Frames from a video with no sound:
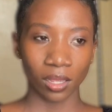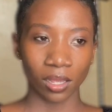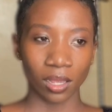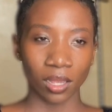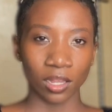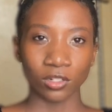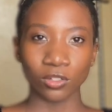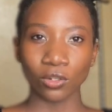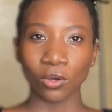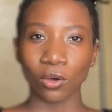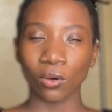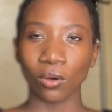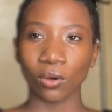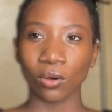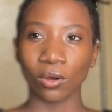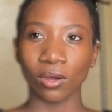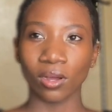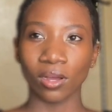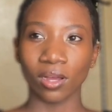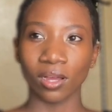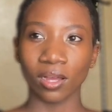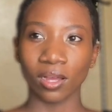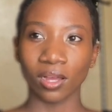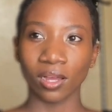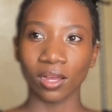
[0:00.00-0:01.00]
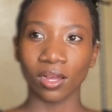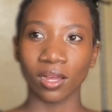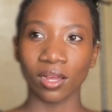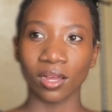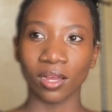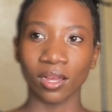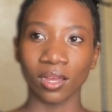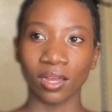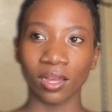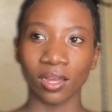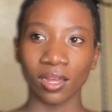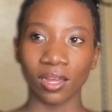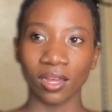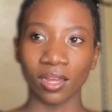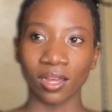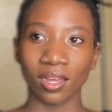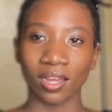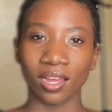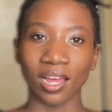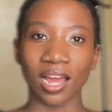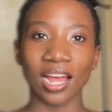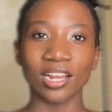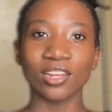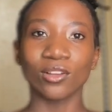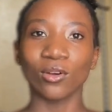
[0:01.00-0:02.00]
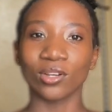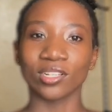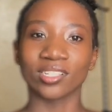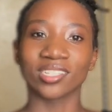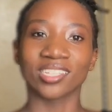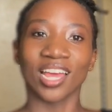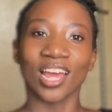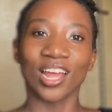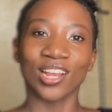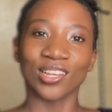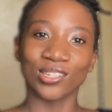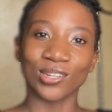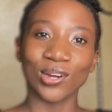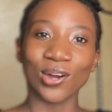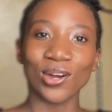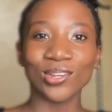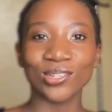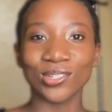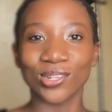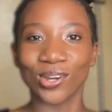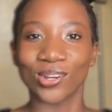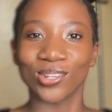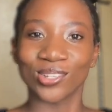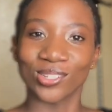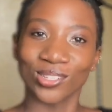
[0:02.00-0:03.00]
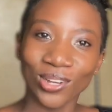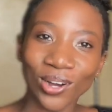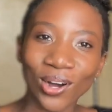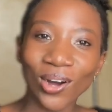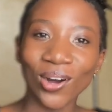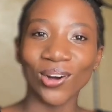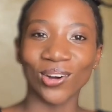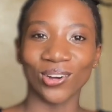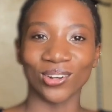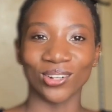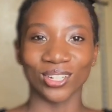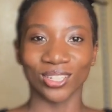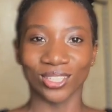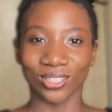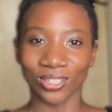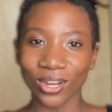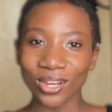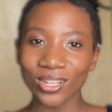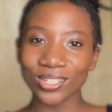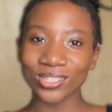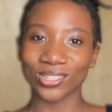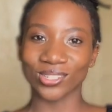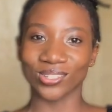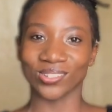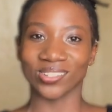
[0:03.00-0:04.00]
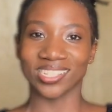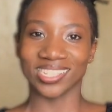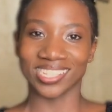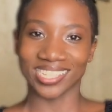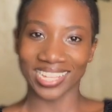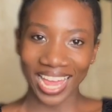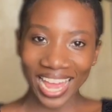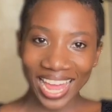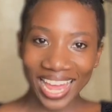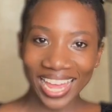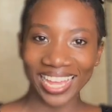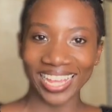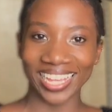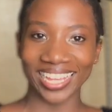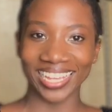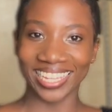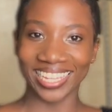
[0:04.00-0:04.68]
No. No, it's no, no, no, not today.